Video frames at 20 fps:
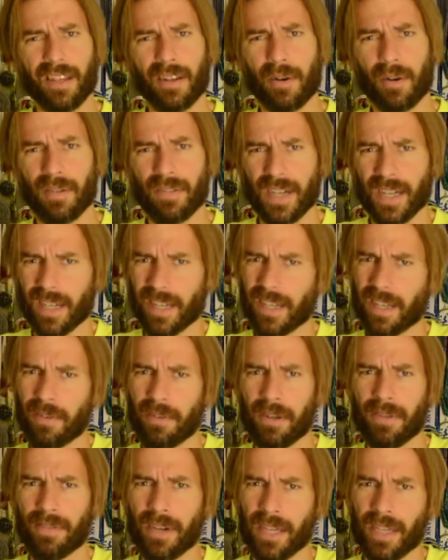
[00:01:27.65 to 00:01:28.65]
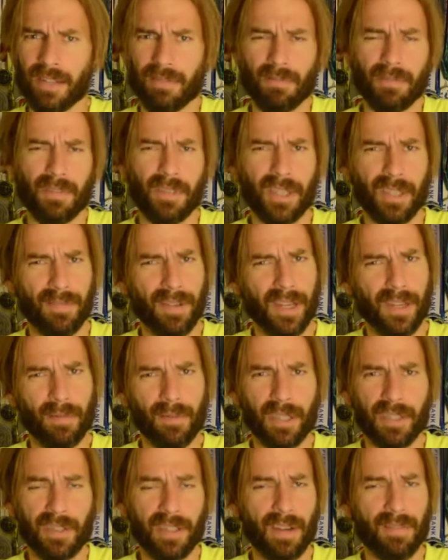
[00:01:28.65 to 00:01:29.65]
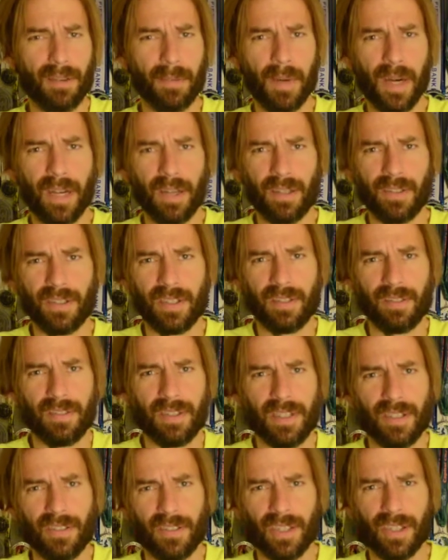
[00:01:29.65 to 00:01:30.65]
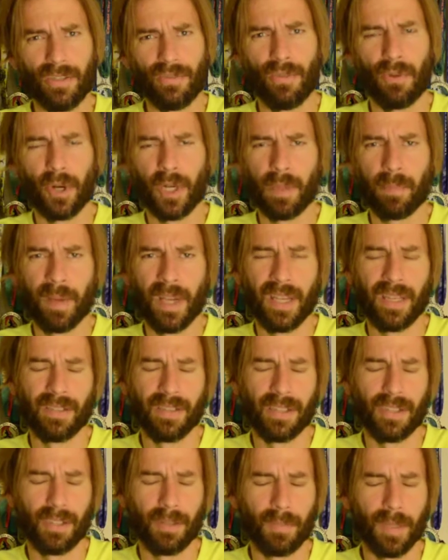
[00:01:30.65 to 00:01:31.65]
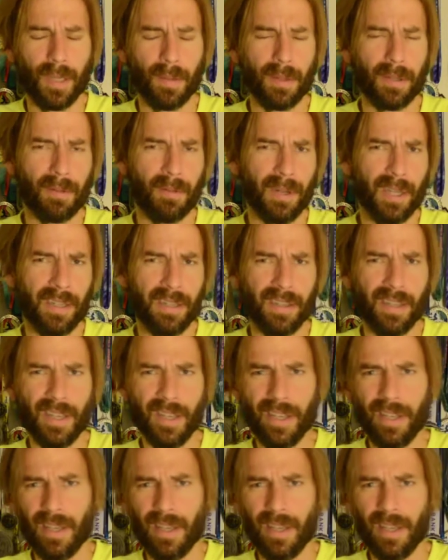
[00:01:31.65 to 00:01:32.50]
You know, if I can run 7 miles in 6:40 pace, I should be able to run